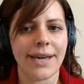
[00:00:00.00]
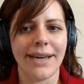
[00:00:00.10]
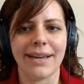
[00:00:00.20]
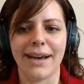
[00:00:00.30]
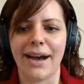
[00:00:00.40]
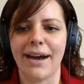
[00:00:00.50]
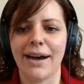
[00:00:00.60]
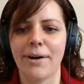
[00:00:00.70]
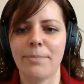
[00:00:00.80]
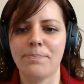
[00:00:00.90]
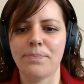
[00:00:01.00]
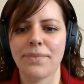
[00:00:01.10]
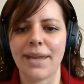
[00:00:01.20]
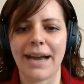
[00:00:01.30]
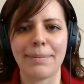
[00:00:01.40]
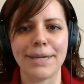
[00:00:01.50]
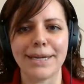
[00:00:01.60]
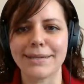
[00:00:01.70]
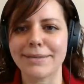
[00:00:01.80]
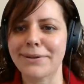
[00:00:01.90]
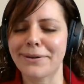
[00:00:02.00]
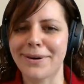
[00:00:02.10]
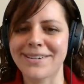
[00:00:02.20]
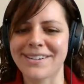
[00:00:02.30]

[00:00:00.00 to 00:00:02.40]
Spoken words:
Okay. Happy to answer other